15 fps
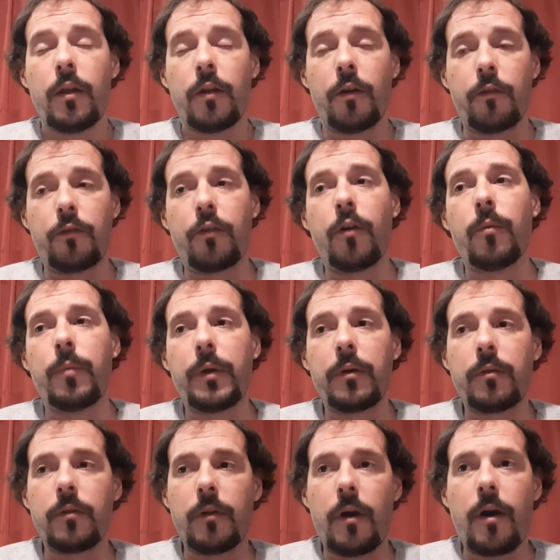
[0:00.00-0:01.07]
there's going to be a
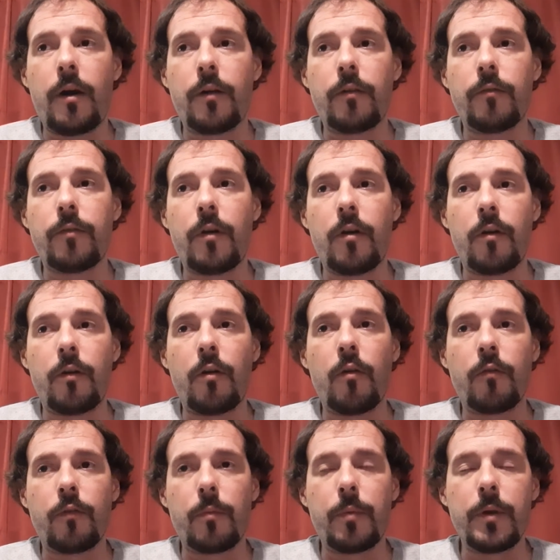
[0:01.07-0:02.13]
lot of
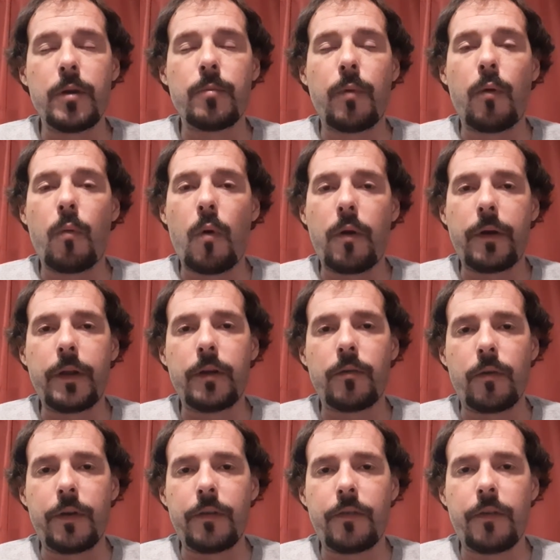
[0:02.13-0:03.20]
hungover people wanting
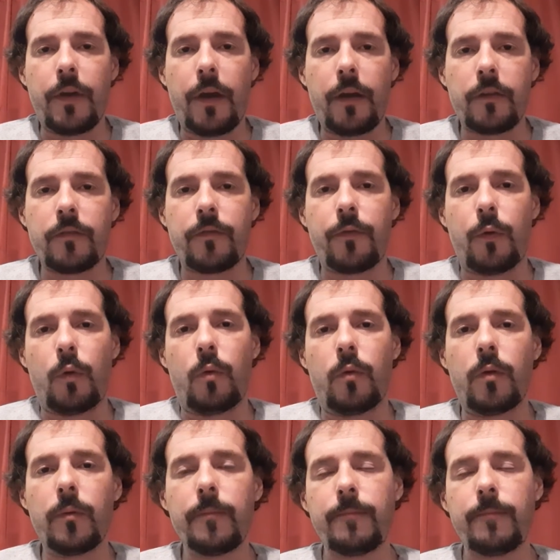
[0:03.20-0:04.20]
greasy ass food.